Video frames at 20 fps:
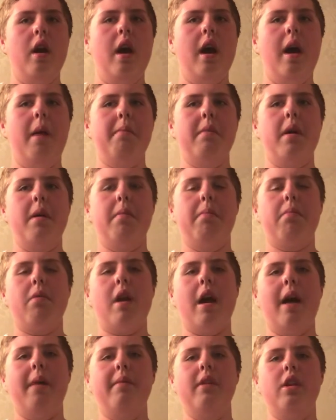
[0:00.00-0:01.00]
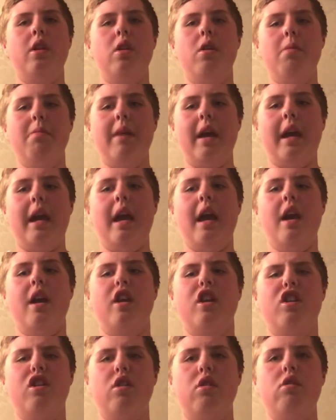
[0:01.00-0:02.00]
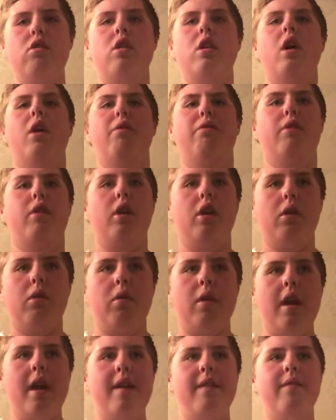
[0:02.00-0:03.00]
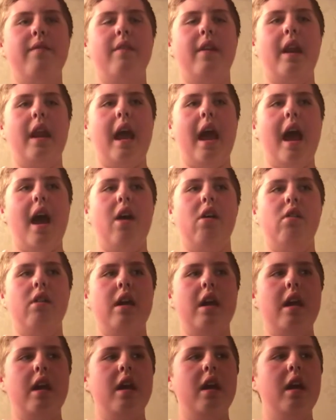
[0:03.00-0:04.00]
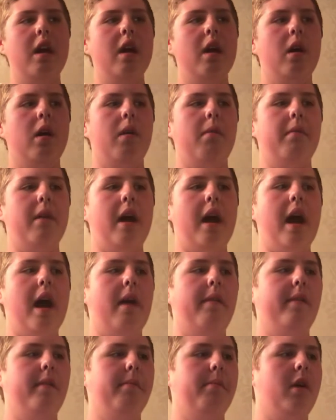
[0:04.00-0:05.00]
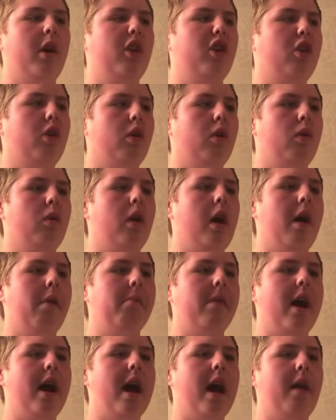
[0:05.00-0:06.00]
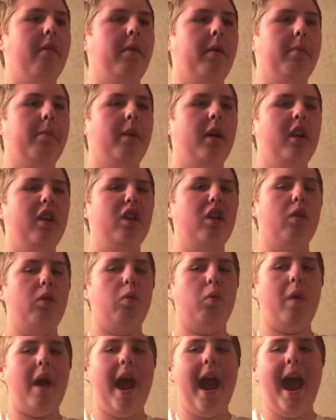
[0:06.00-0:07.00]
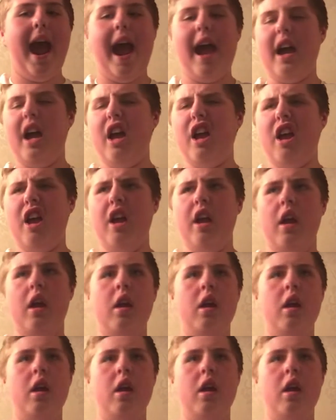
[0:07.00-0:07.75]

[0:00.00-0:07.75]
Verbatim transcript: I'm gonna probably do my canister shell for the grand finale. I'm gonna have a bunch of I'm gonna have a bunch of racks.